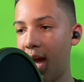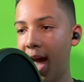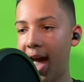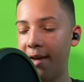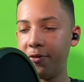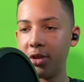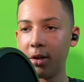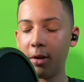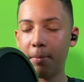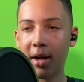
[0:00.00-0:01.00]

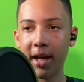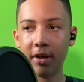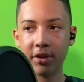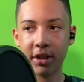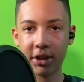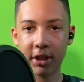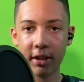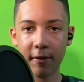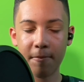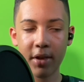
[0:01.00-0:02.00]
after my
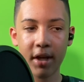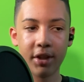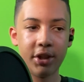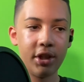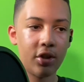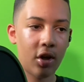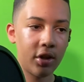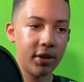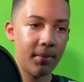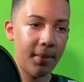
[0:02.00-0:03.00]
audition, she
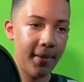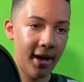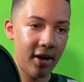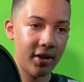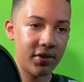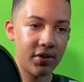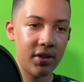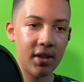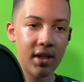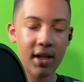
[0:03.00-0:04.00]
talked to my parents
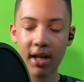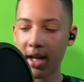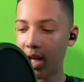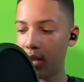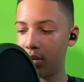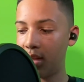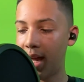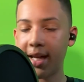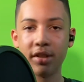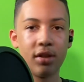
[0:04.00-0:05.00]
and
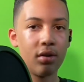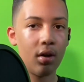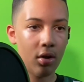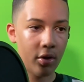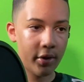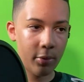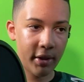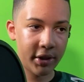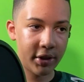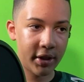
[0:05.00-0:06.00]
asked all the
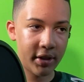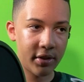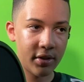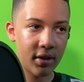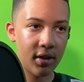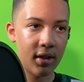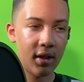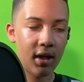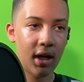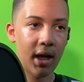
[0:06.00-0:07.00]
questions.
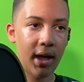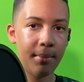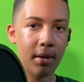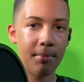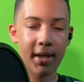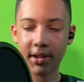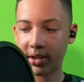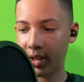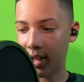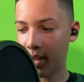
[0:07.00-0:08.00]
I'm
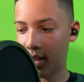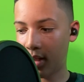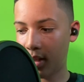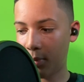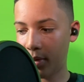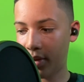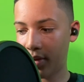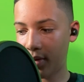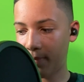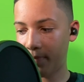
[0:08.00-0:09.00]
amazing with
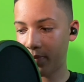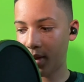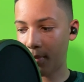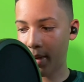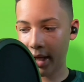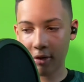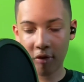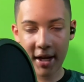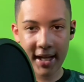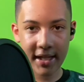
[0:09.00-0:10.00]
my
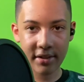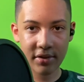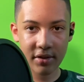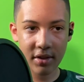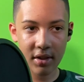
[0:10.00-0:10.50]
grades,